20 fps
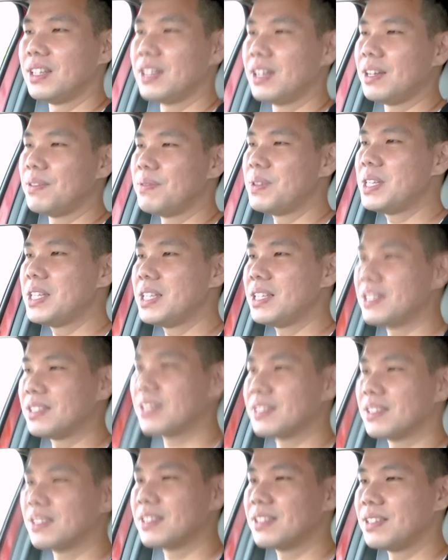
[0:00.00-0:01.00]
I mean,
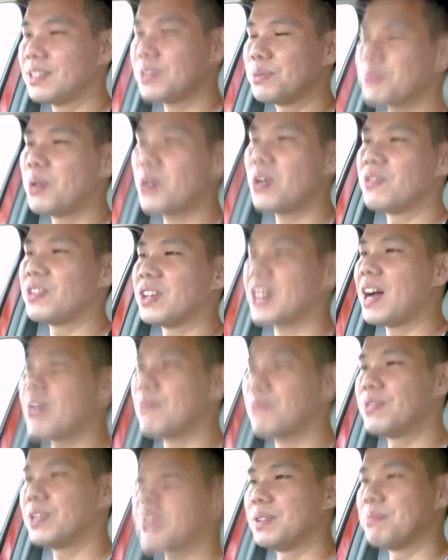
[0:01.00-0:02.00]
it's more of a
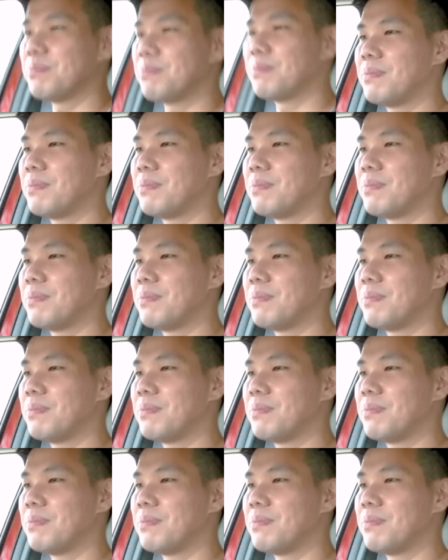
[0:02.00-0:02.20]
comfort